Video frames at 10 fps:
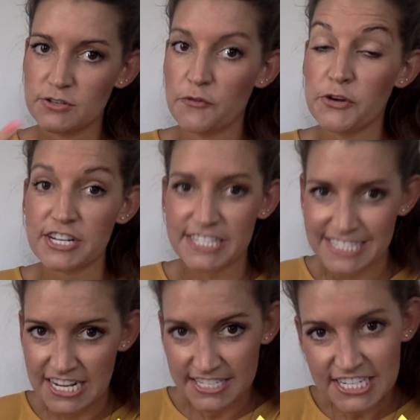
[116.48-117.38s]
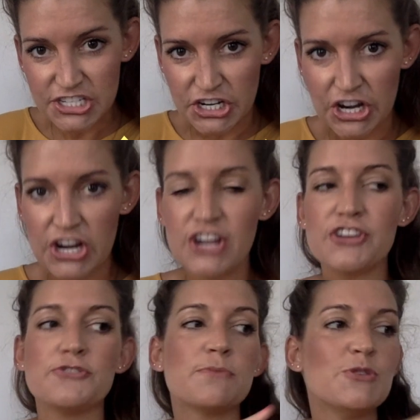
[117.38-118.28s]
So if you're a teacher,
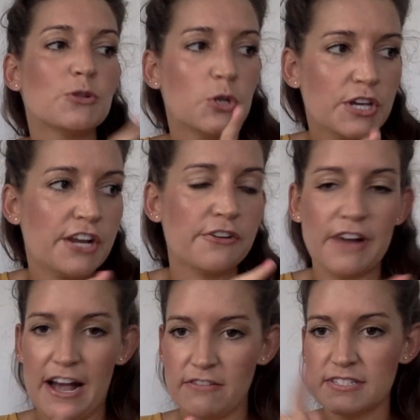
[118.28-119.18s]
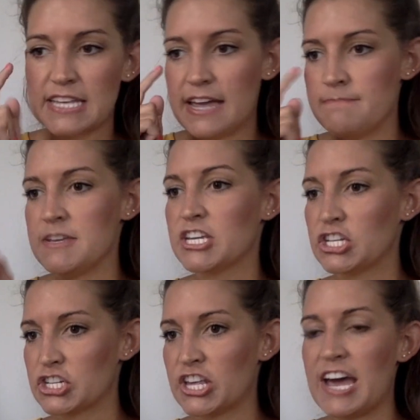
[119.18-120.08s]
you can be looking around and
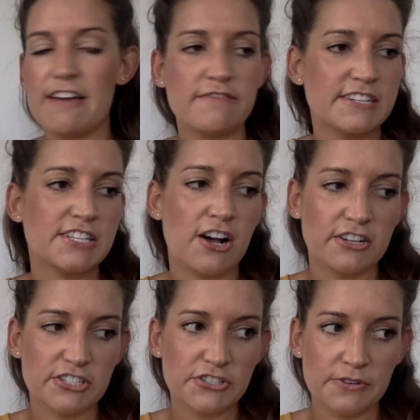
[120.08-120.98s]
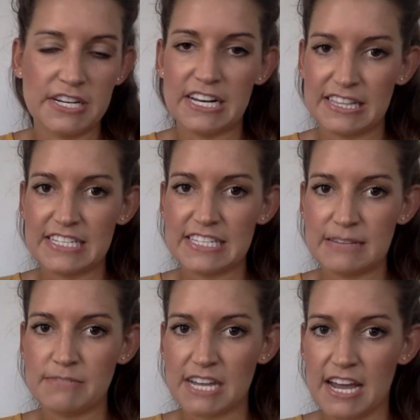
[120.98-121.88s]
making sure that every scholar is doing it at the
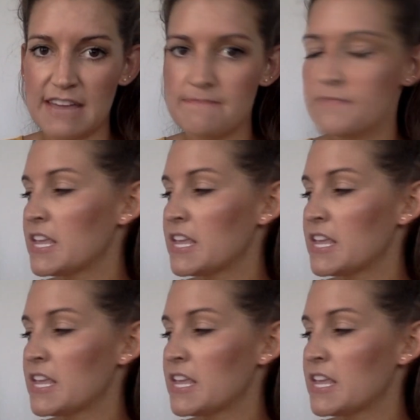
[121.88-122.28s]
same time.